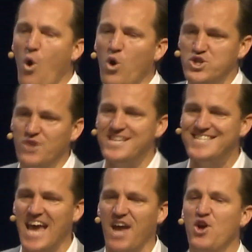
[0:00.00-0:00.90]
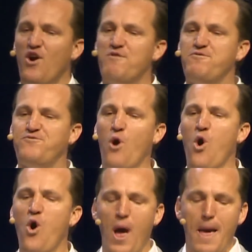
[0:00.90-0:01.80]
jot this down,
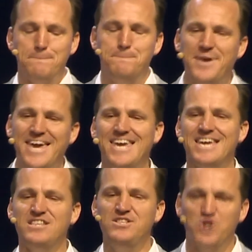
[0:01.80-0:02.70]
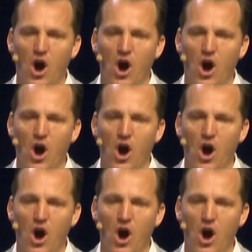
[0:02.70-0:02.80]
$4 billion